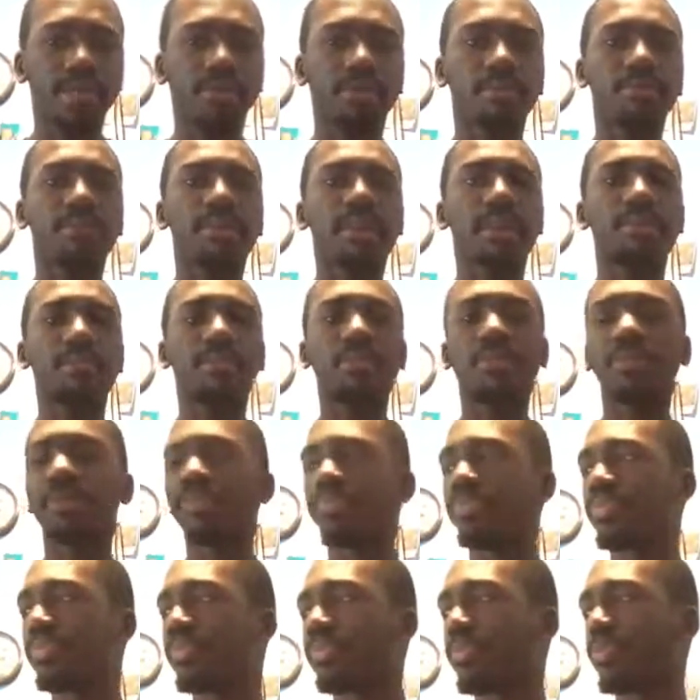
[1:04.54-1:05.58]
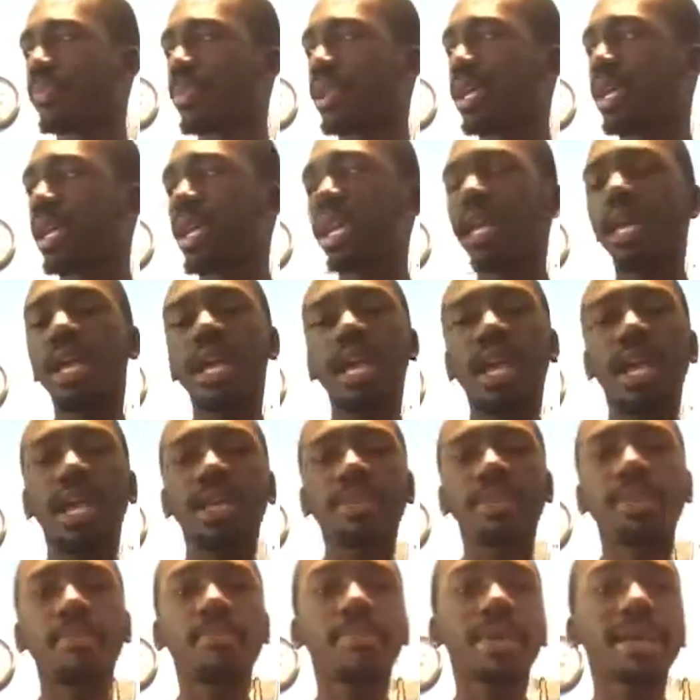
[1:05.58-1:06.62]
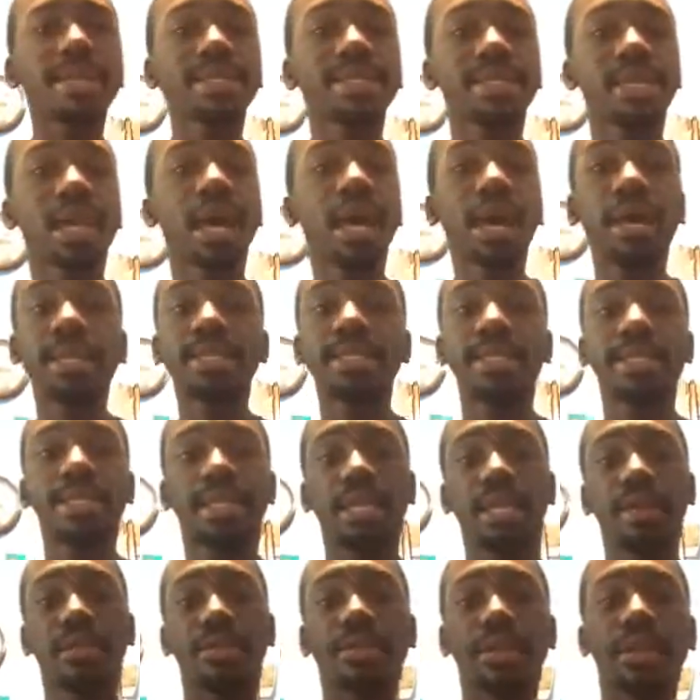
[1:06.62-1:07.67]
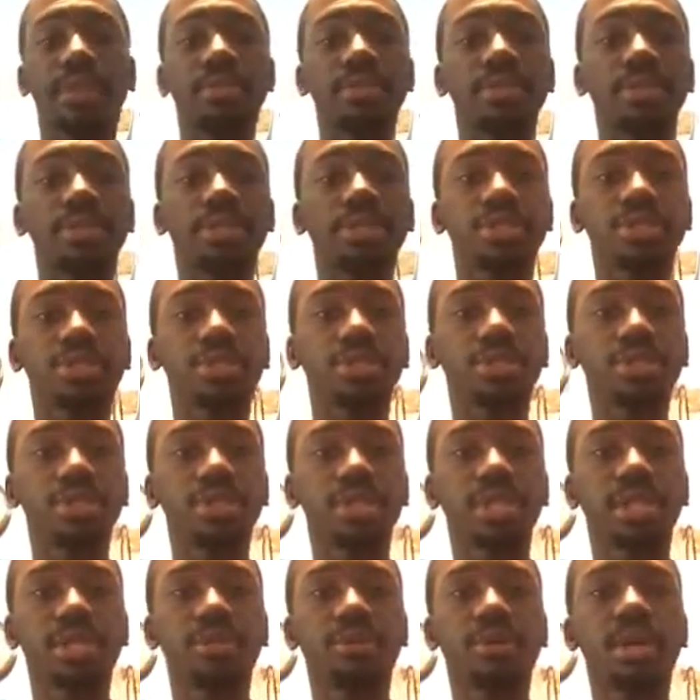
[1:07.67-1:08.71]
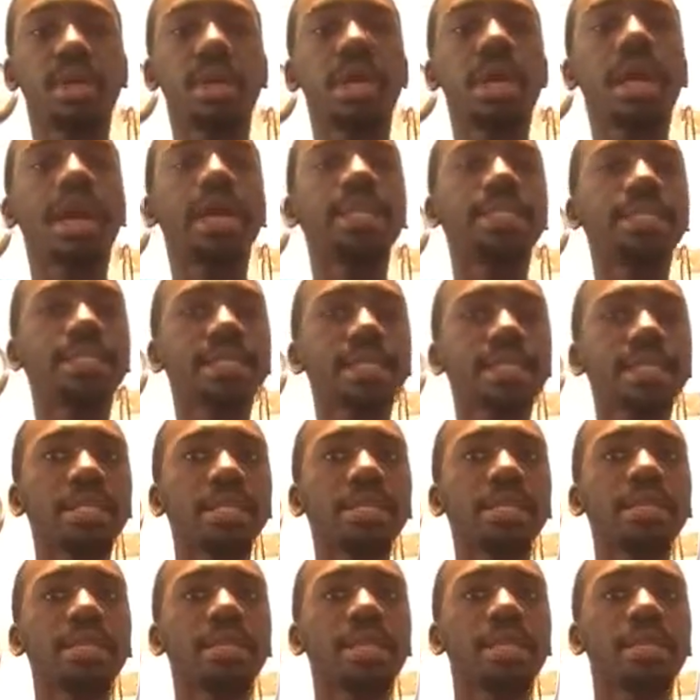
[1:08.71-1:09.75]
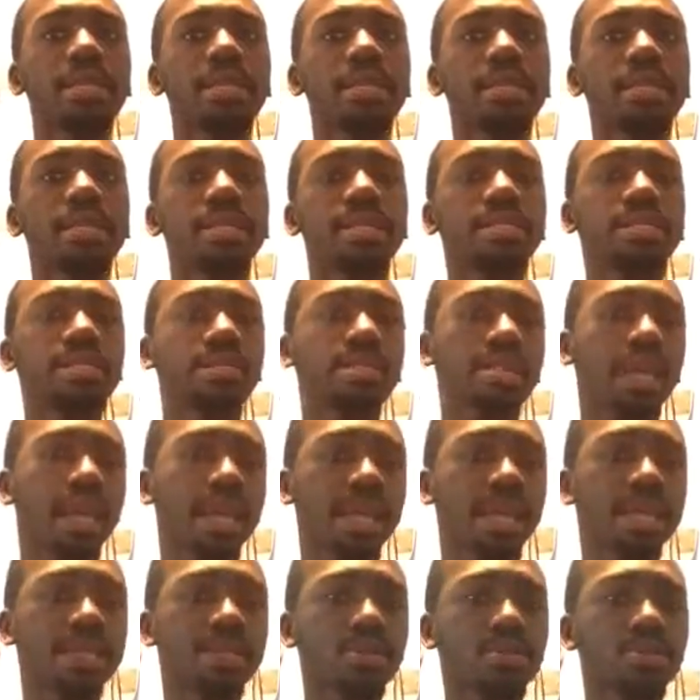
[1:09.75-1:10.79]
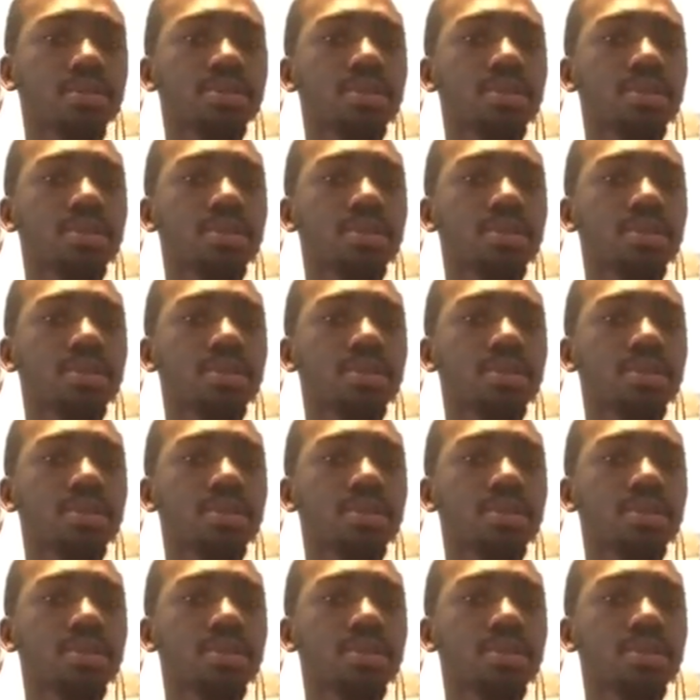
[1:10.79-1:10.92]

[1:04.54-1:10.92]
out on paper. And the best content area this is used in, ideally in science or